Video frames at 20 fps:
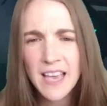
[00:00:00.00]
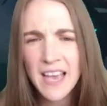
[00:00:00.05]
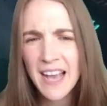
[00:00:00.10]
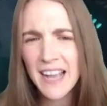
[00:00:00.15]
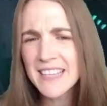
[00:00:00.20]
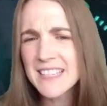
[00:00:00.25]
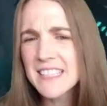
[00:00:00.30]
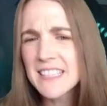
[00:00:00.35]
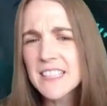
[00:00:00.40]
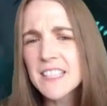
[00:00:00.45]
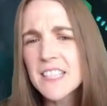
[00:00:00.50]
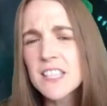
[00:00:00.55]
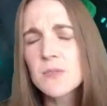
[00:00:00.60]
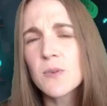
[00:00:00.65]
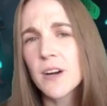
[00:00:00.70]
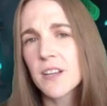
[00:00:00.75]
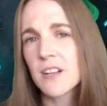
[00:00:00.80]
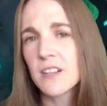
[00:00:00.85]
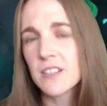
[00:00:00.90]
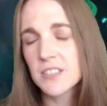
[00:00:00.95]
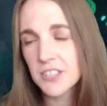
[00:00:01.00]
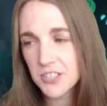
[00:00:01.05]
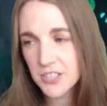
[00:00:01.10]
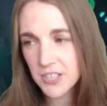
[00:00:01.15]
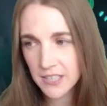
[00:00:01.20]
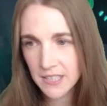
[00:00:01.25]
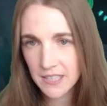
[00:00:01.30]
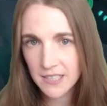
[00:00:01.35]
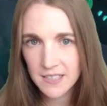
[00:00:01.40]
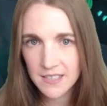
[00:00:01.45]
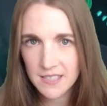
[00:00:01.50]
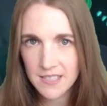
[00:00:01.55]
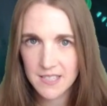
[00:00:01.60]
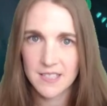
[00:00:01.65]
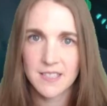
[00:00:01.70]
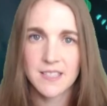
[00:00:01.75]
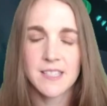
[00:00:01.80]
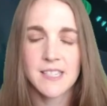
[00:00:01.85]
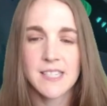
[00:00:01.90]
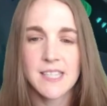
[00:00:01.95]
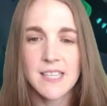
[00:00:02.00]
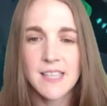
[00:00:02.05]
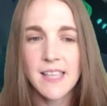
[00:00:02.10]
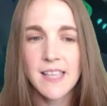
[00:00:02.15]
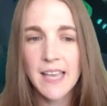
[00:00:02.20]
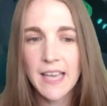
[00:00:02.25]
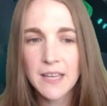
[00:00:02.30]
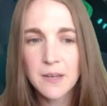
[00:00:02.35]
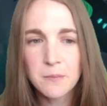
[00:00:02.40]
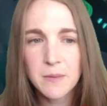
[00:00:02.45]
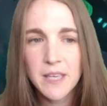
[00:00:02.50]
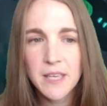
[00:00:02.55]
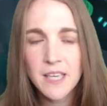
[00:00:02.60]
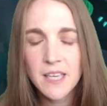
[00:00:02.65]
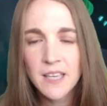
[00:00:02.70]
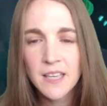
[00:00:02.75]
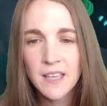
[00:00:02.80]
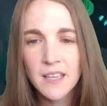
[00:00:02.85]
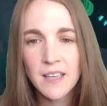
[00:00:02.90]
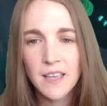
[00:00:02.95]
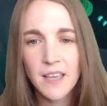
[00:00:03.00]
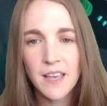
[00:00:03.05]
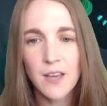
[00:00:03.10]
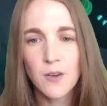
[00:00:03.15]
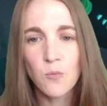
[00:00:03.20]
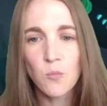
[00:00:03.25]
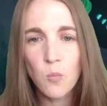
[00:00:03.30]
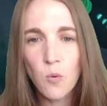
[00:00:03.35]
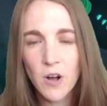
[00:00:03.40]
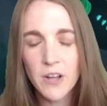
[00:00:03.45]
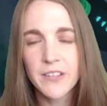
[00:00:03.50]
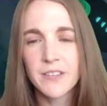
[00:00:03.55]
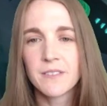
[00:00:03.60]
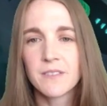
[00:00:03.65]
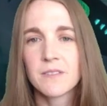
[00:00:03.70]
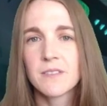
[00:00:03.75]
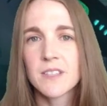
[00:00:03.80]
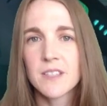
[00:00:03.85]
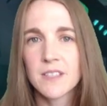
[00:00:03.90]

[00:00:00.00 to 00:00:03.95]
Ideally, you want all your turrets to see the enemy at one